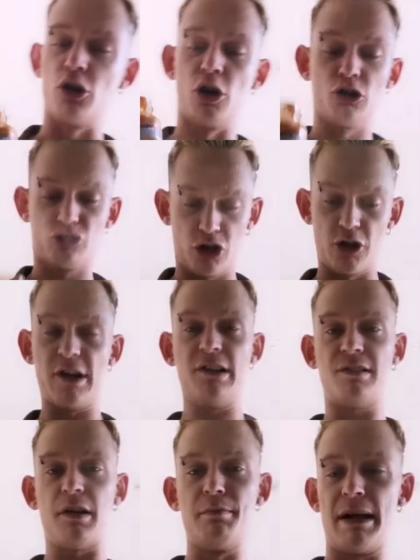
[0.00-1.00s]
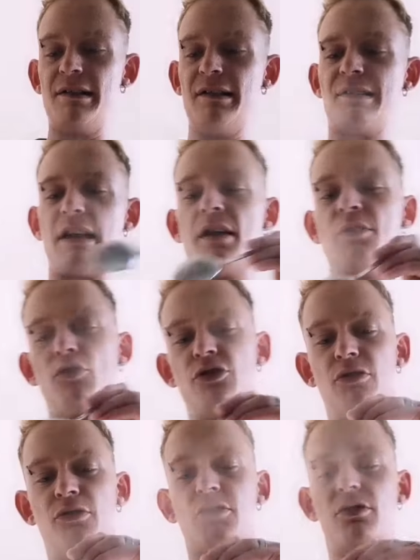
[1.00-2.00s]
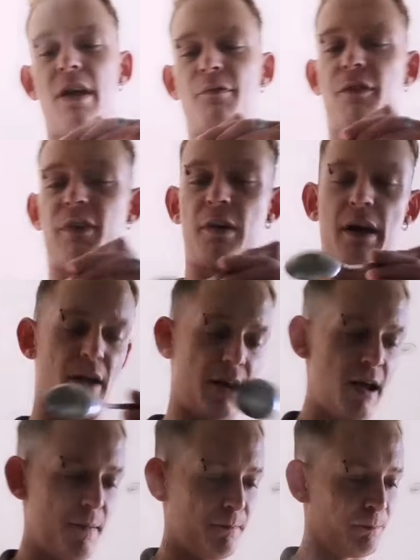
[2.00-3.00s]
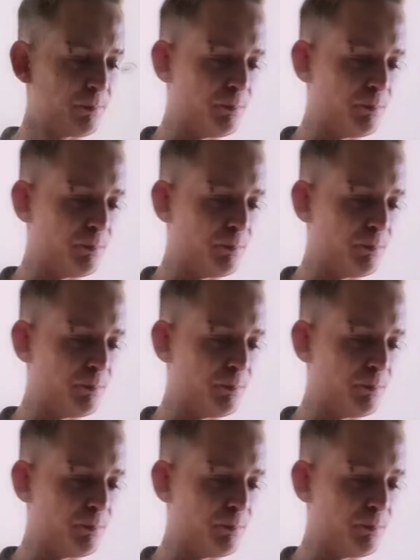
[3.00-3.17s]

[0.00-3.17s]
So to this mince and onions and everything in it,